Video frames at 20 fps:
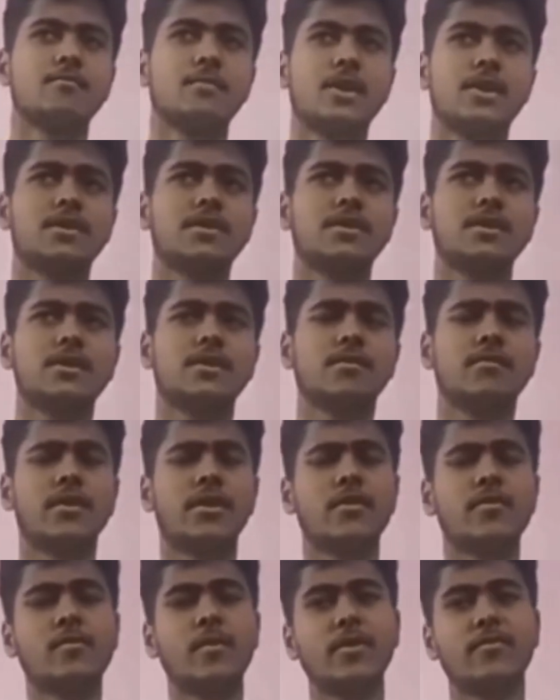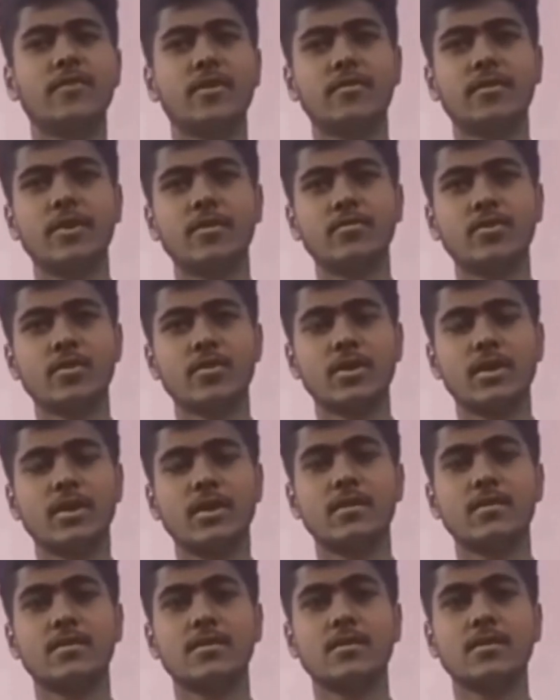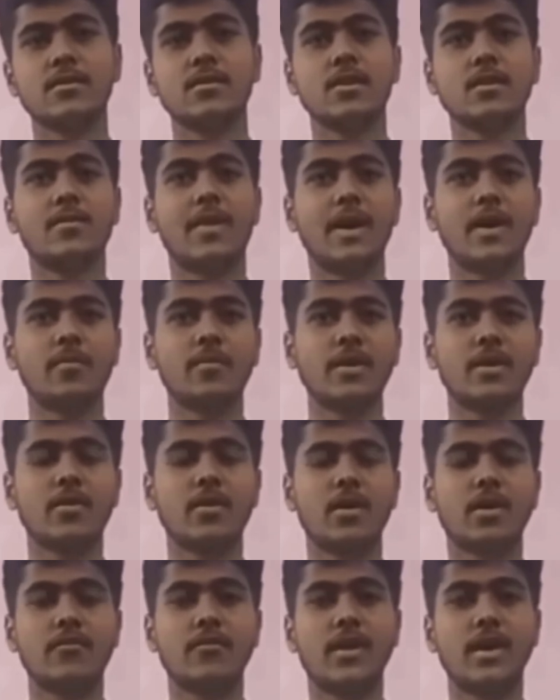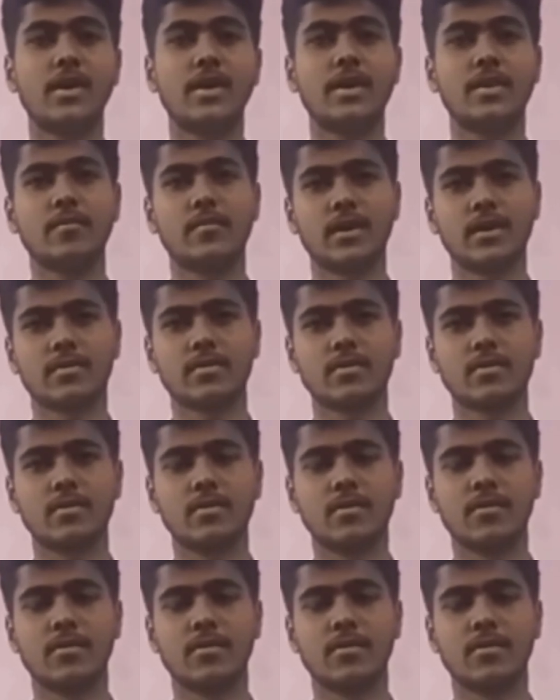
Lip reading: But one of my favorite books is the biopic of Elon Musk.